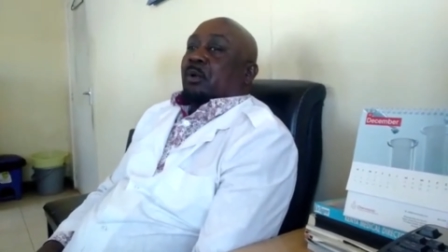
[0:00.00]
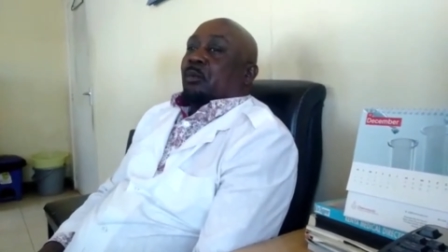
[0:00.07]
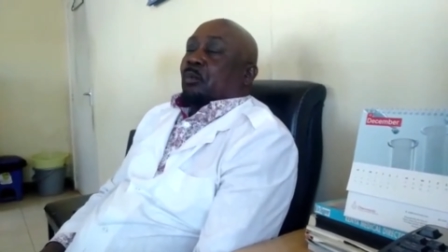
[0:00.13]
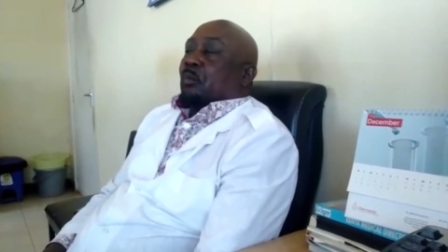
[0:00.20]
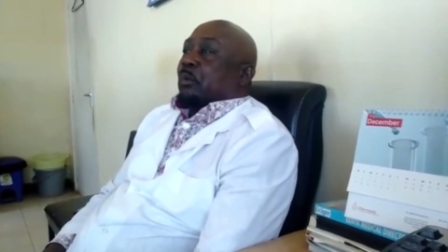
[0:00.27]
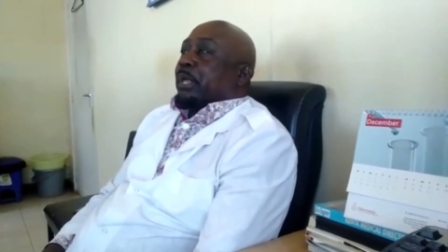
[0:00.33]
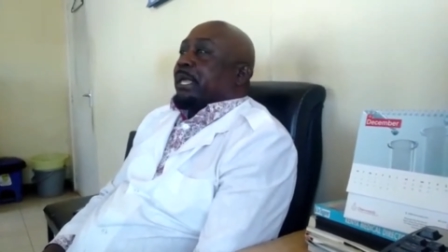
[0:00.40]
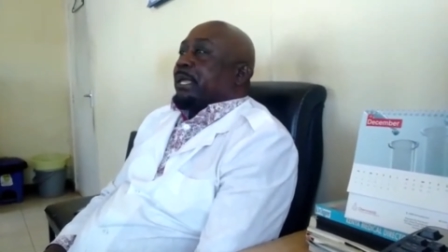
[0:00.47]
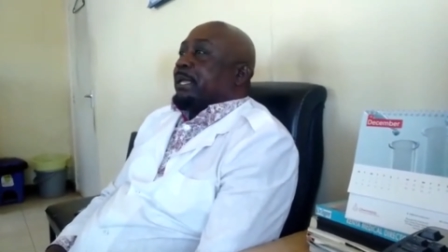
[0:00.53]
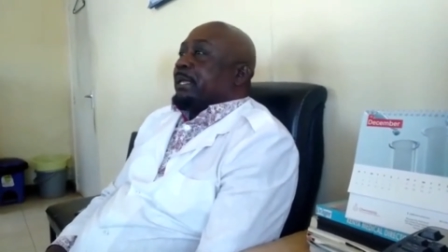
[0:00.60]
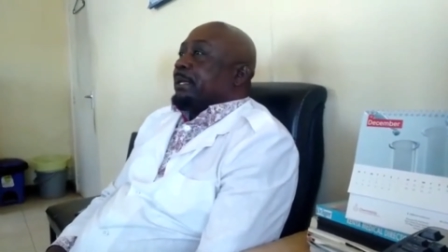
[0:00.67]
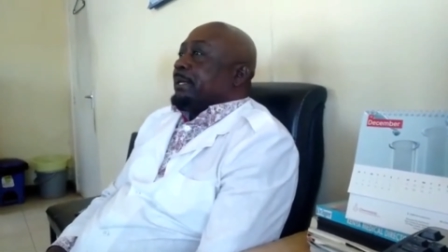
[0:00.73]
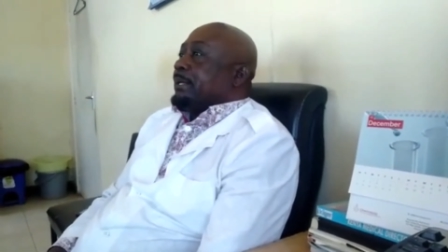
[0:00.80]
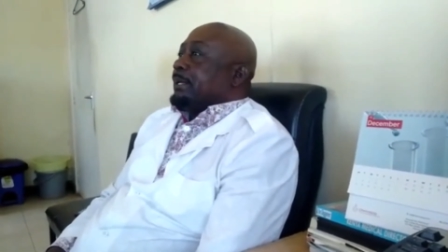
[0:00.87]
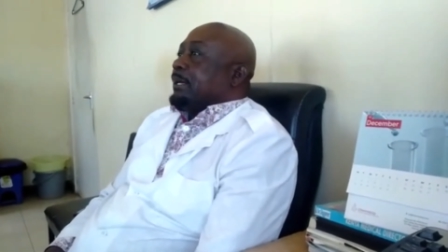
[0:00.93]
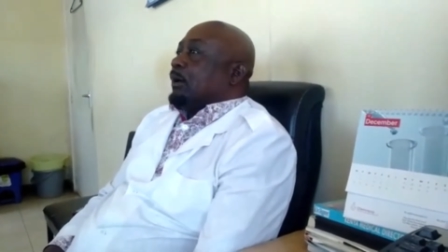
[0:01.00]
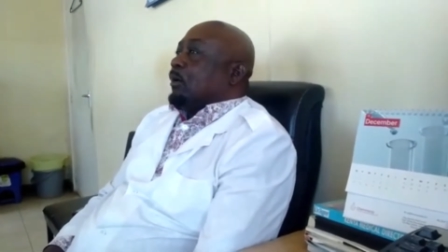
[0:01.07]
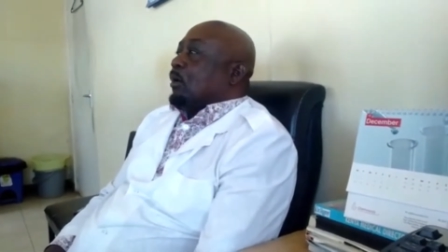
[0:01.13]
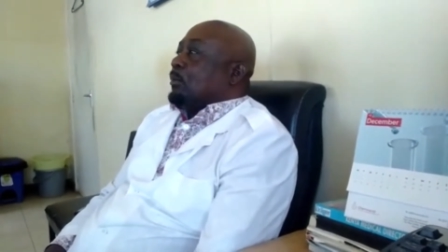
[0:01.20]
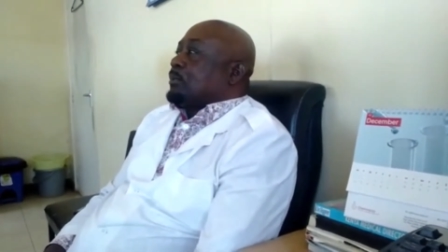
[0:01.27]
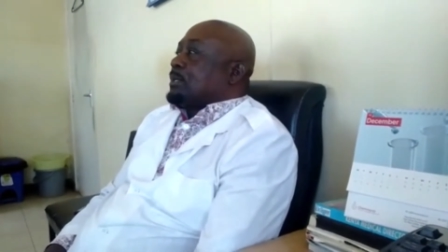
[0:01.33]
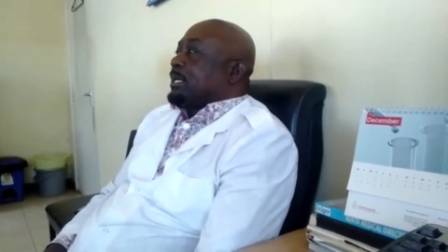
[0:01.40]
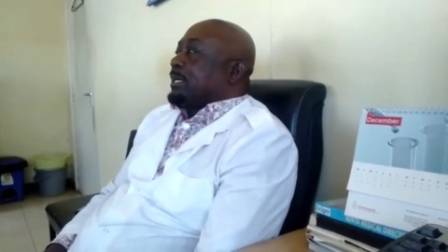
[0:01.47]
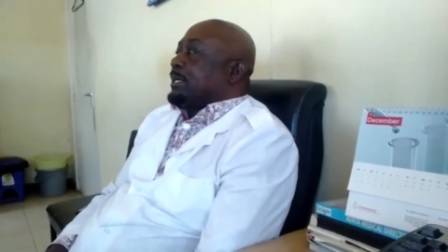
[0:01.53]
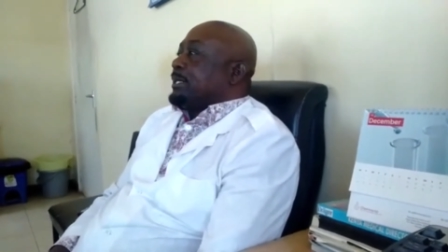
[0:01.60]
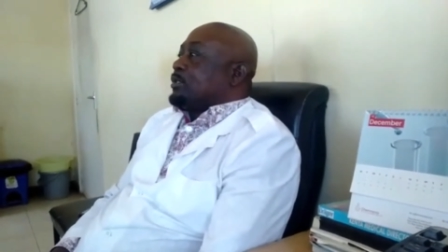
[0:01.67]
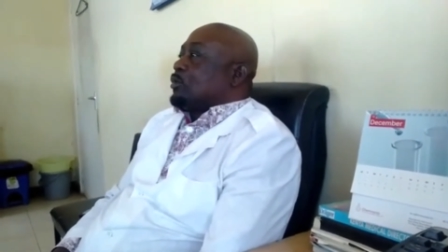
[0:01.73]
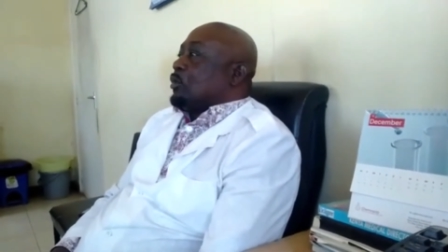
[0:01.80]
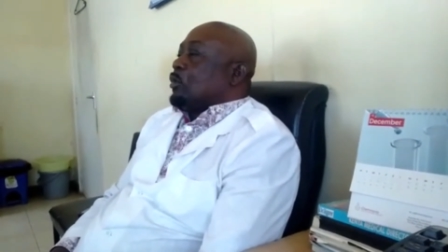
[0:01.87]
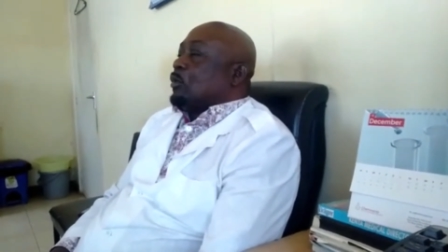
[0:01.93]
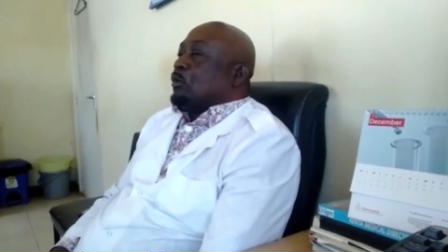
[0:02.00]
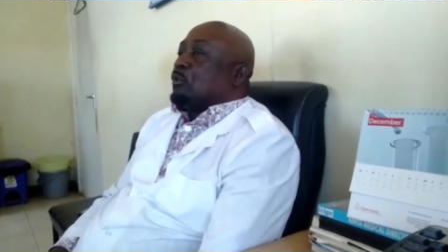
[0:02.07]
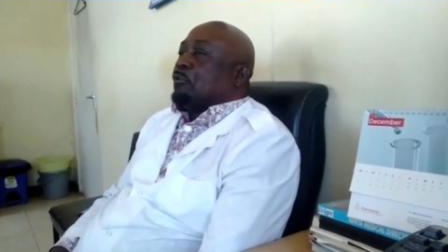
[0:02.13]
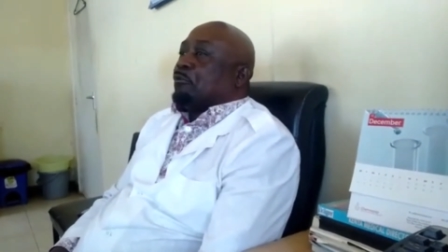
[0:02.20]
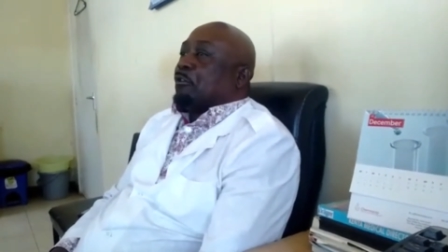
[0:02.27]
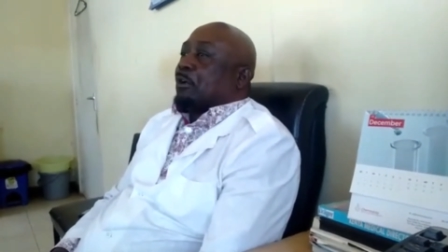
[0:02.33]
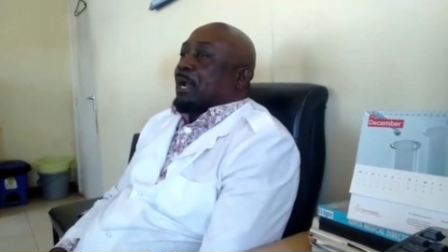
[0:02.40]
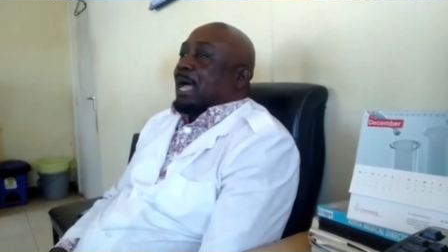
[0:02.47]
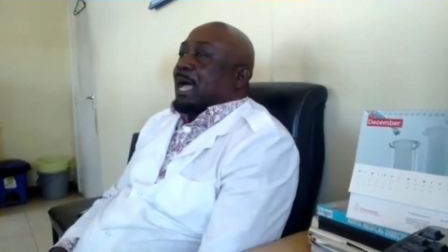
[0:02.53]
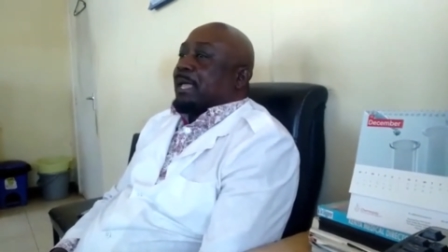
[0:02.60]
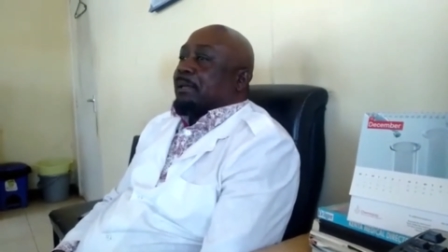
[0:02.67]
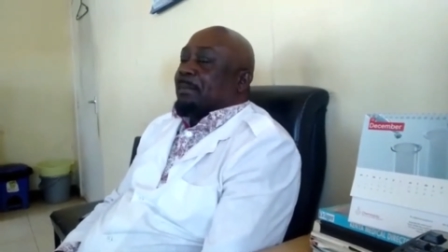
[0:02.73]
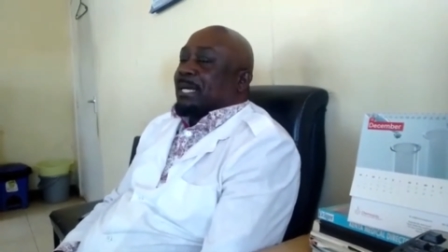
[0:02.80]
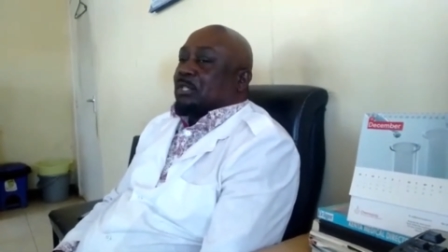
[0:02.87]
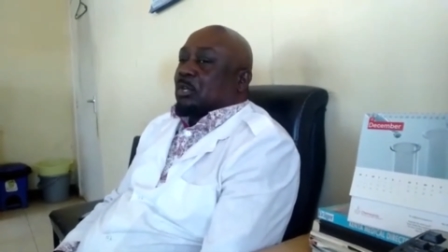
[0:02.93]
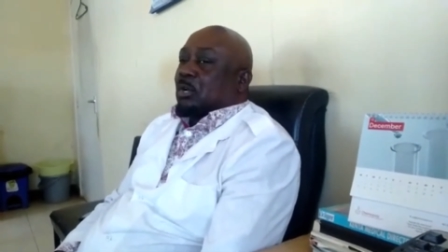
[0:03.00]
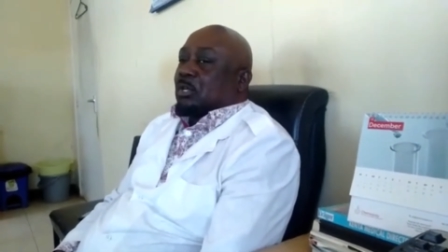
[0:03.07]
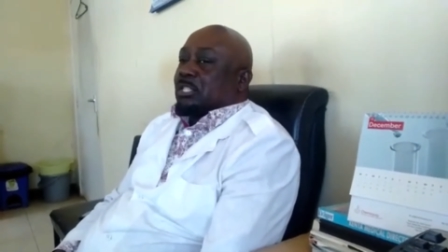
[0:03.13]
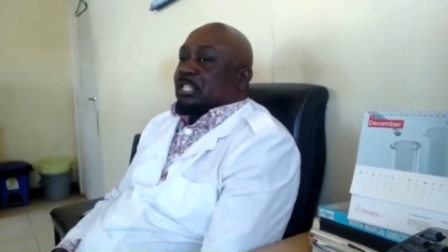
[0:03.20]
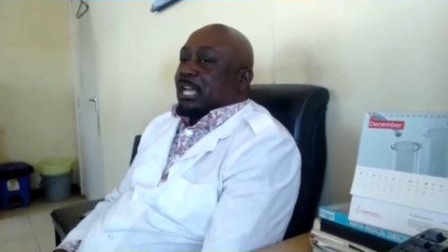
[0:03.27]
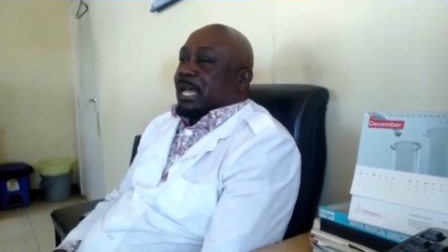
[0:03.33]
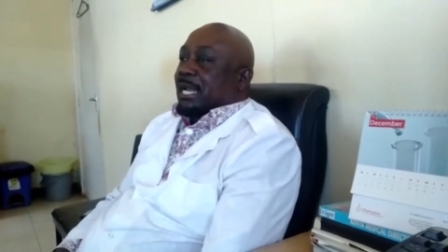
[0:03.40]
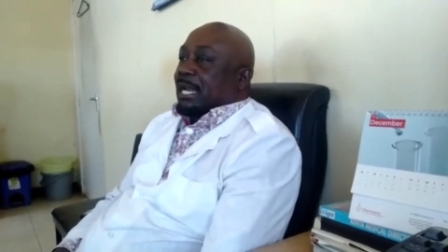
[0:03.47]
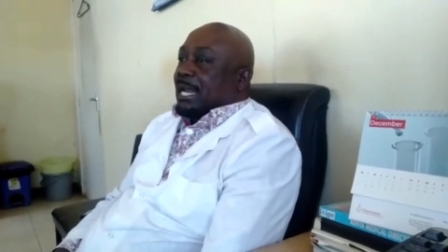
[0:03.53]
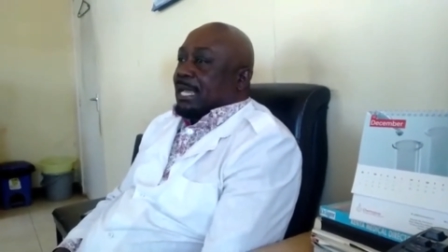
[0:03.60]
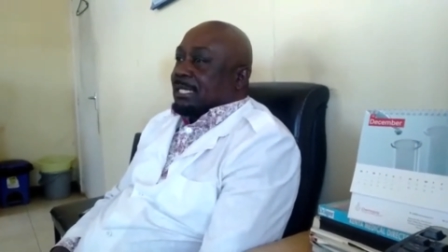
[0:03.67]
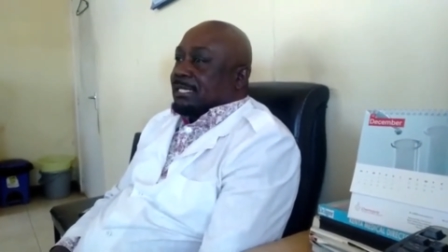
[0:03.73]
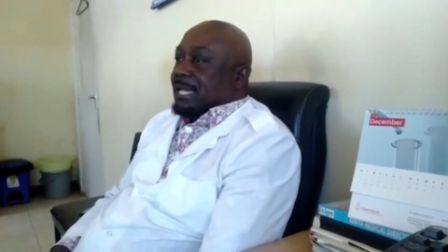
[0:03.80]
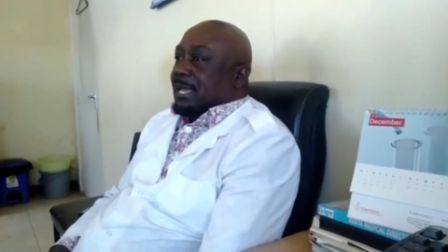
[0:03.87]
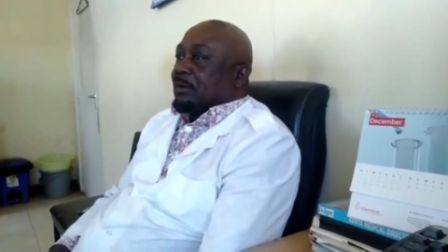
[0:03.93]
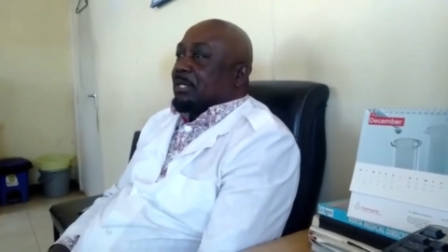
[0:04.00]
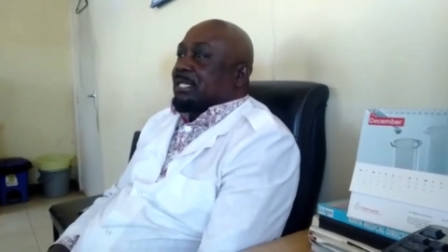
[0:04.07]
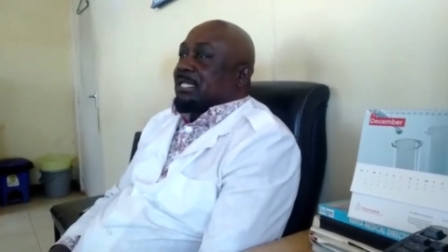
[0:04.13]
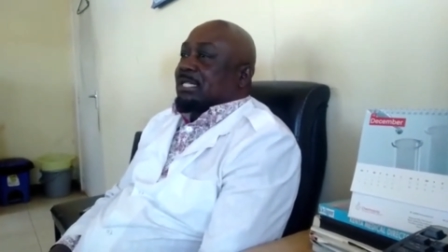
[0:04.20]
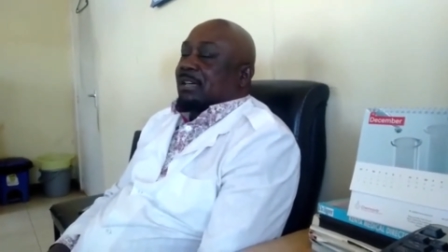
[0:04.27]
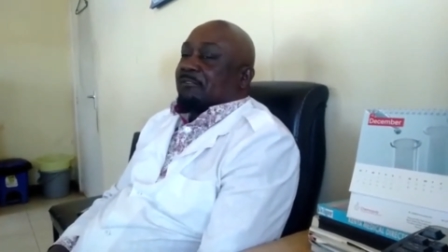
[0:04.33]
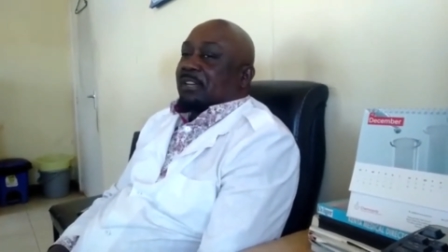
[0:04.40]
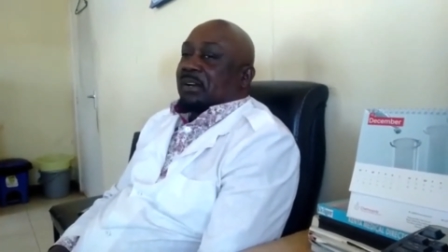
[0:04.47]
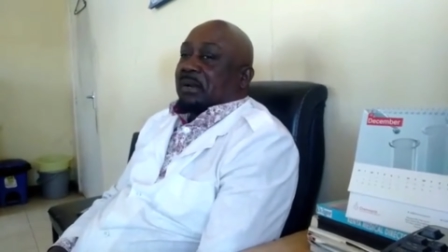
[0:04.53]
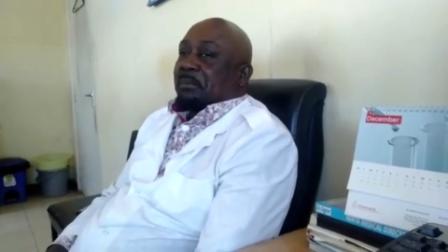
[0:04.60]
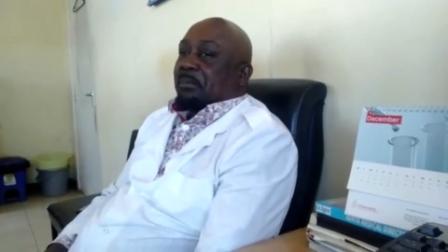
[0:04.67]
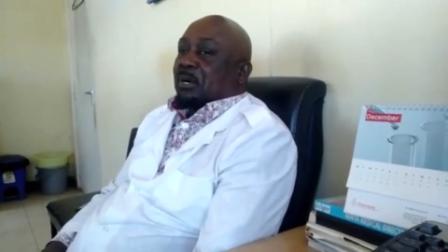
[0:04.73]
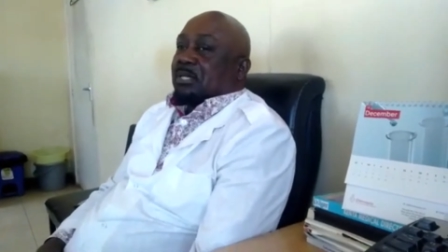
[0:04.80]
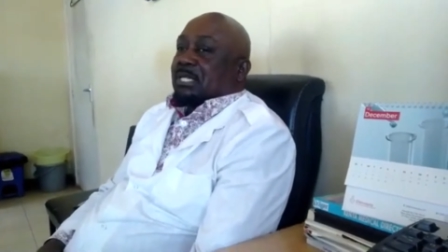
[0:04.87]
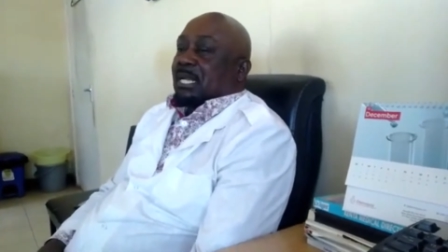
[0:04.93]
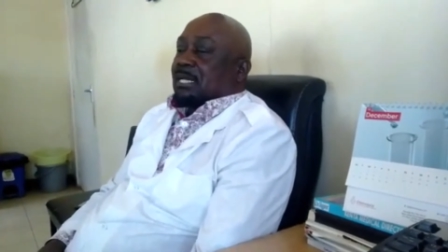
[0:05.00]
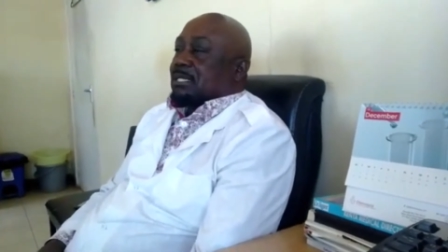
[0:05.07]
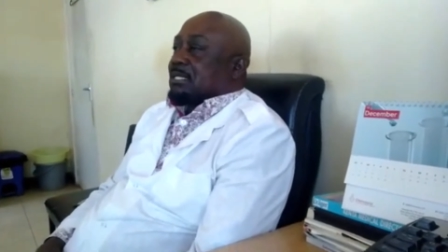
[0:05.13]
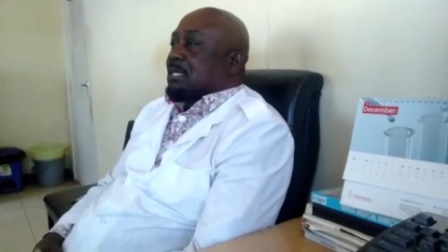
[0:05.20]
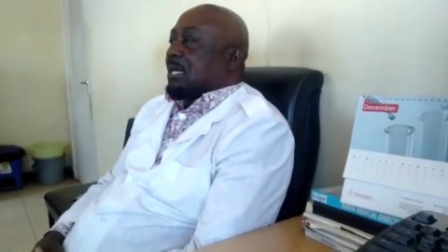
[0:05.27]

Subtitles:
we opted to look for a hematology analyzer, which is a very important